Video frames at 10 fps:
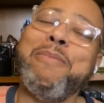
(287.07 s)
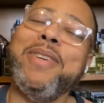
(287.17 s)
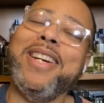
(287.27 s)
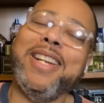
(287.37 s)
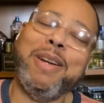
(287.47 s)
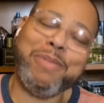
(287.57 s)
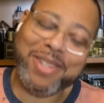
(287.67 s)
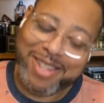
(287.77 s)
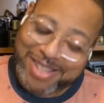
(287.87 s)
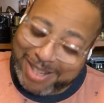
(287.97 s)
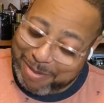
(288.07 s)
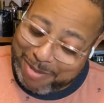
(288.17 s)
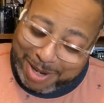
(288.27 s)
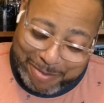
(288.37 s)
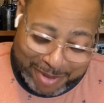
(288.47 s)
but I'm still
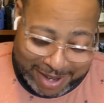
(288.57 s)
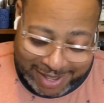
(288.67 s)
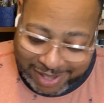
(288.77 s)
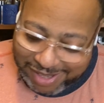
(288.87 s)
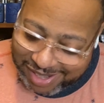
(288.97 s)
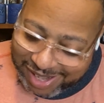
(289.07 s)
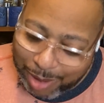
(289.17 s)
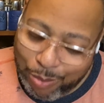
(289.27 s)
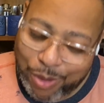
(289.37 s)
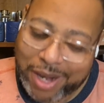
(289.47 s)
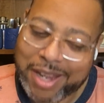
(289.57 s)
celebrating mine because it's like 1 a.m.